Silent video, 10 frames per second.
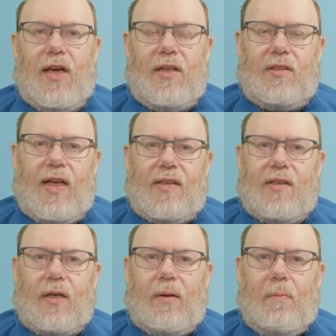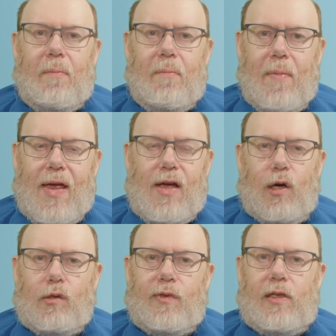and that may
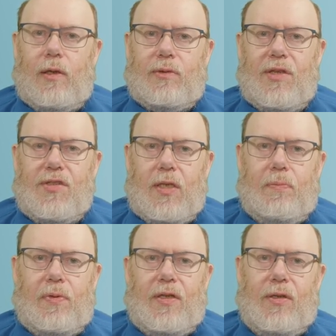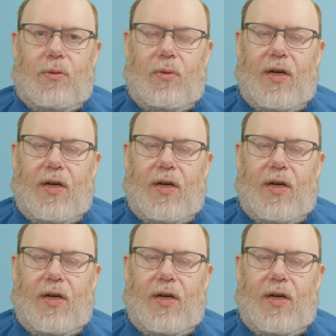overload the CPU,